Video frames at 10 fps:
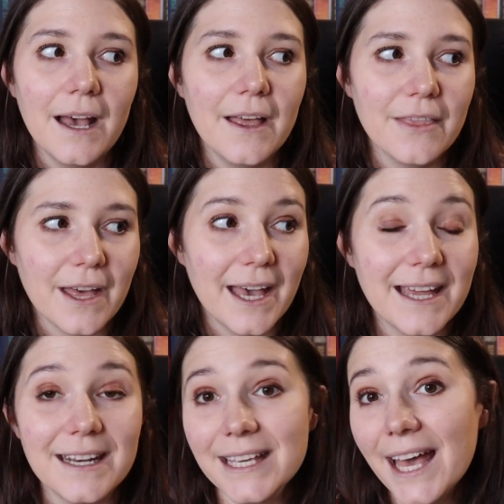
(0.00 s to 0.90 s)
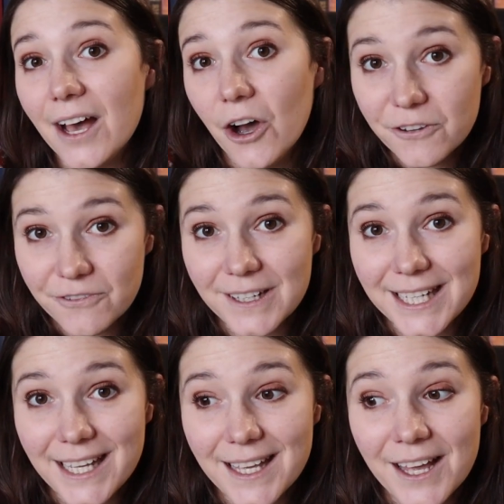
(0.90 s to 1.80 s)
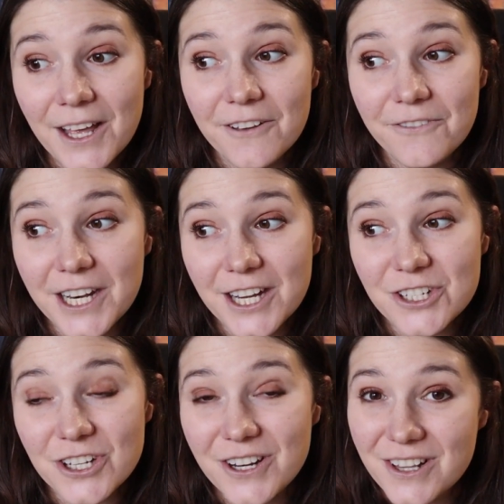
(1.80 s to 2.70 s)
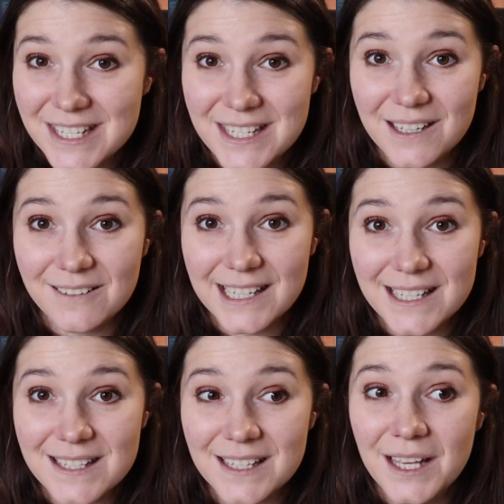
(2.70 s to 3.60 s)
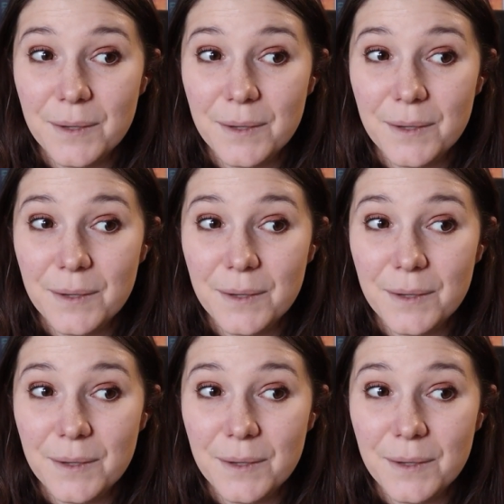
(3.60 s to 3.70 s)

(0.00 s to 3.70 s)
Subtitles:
and then yeah, hopefully finish another series